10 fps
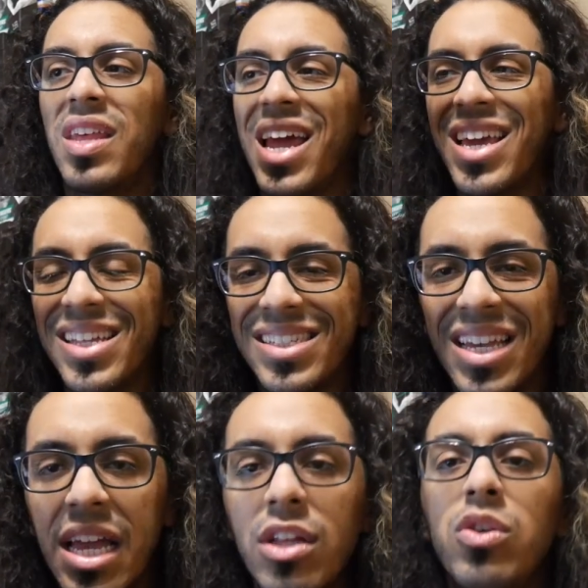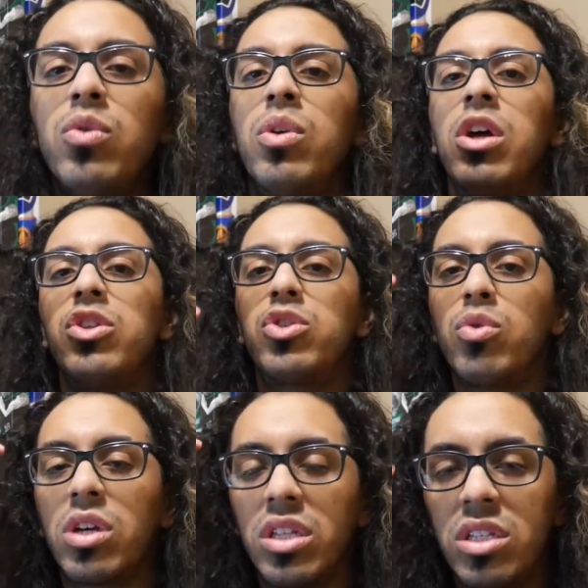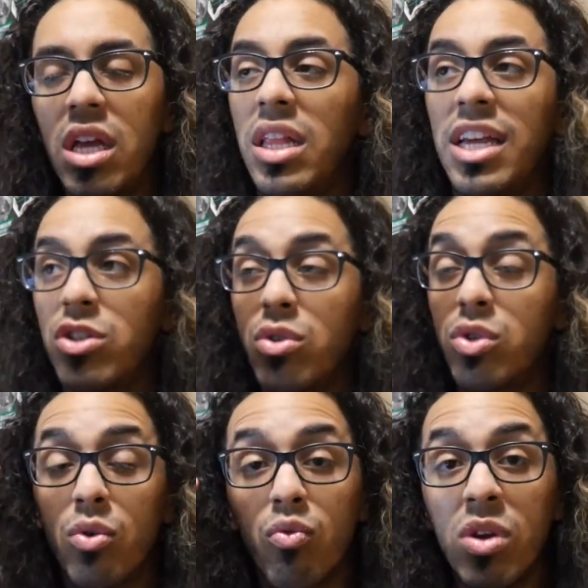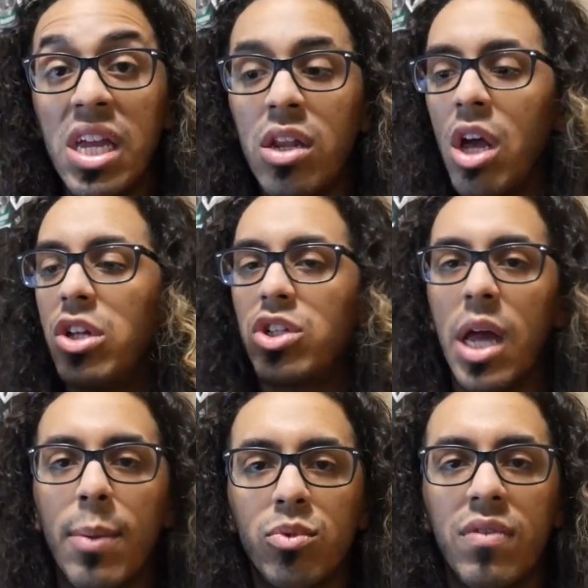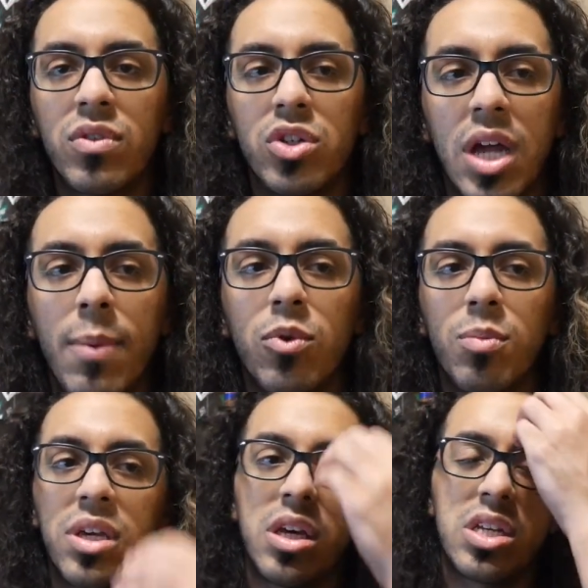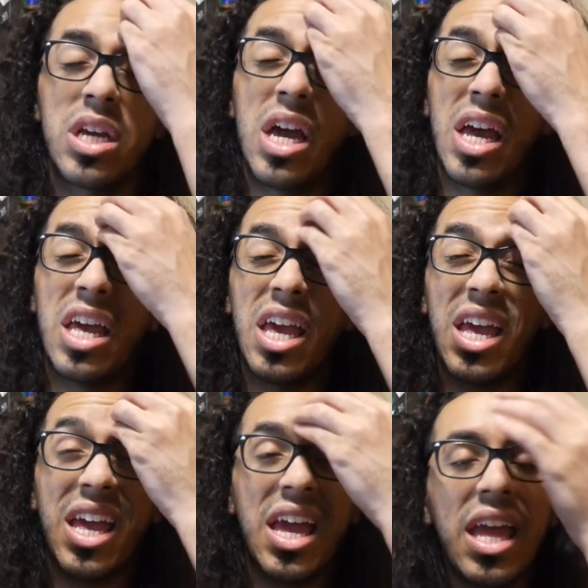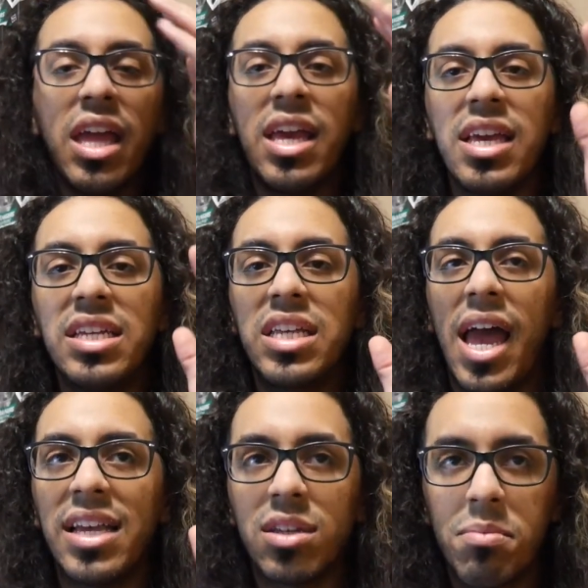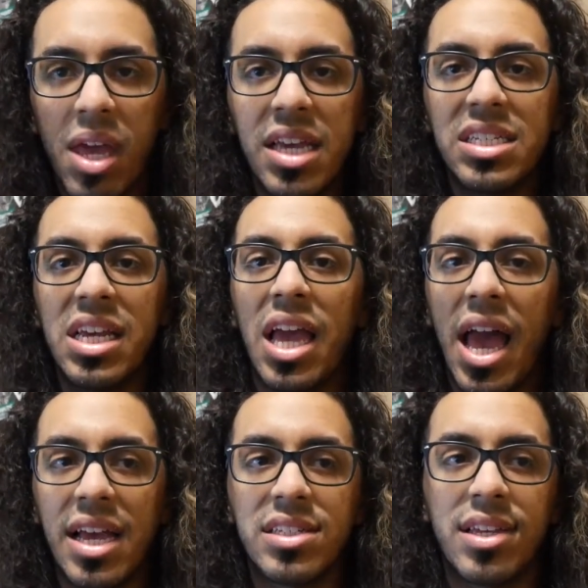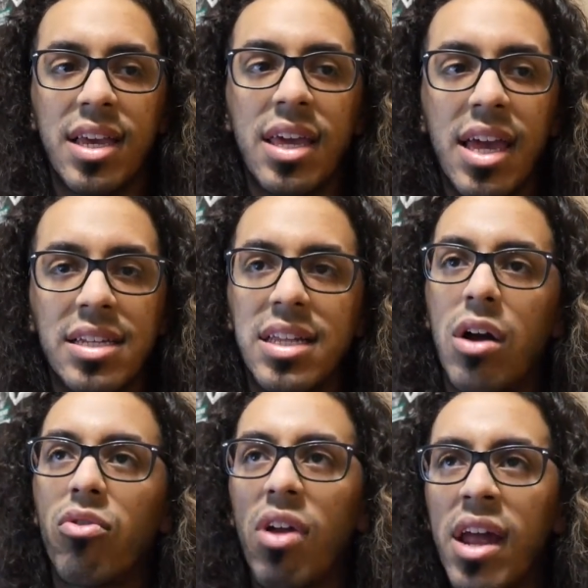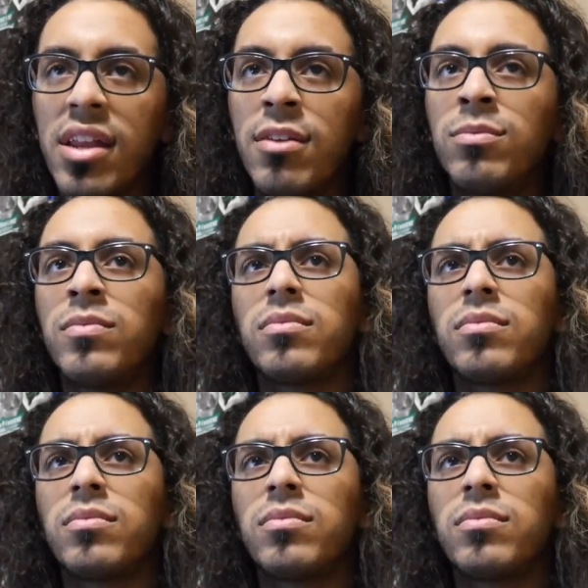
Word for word: that I continued to continue like to to read chapter after chapter because it is as amazing as it gets. Now, granted,